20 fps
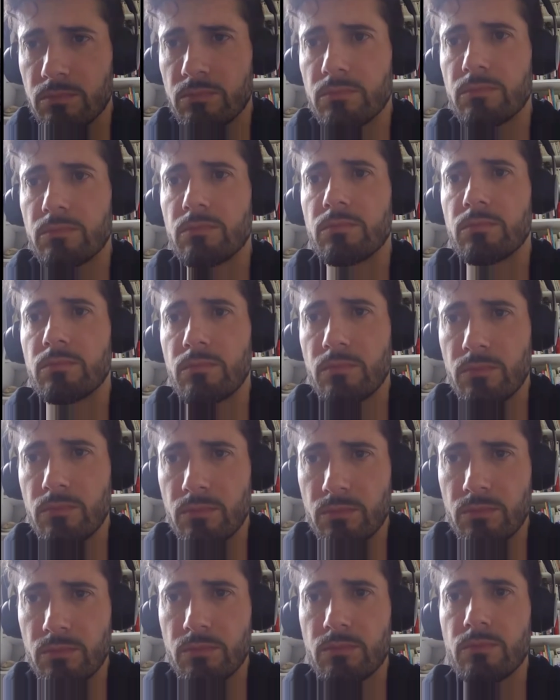
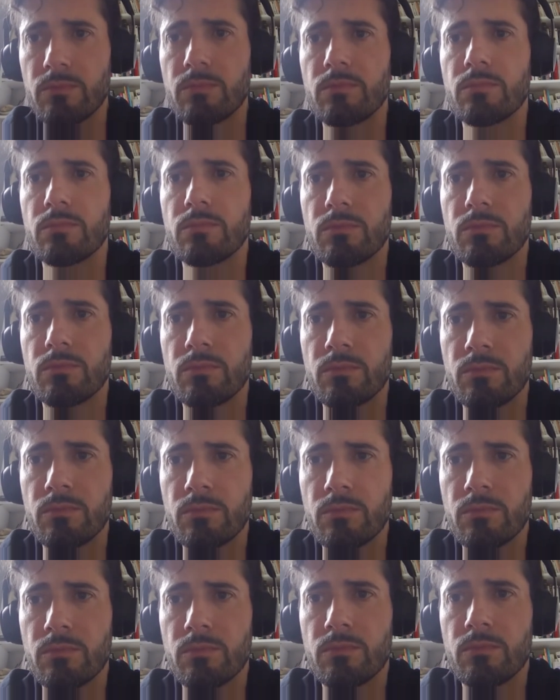
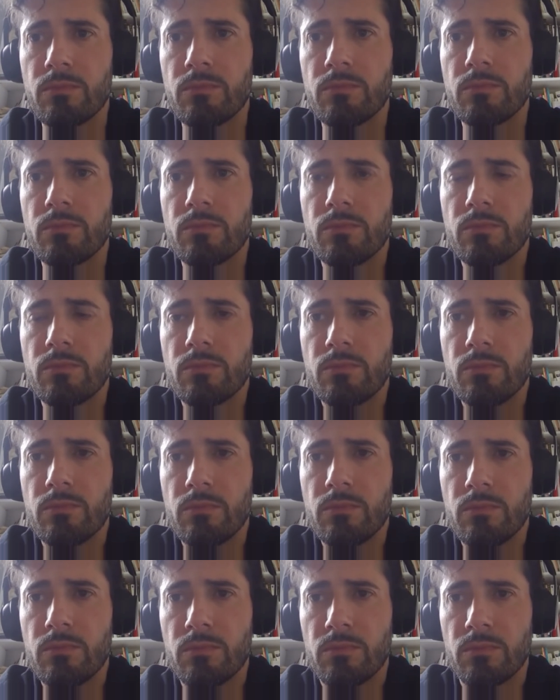
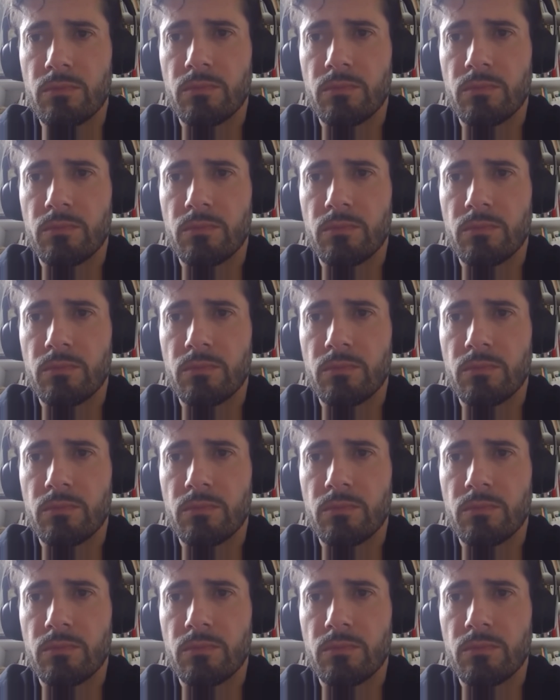The person shown says nothing.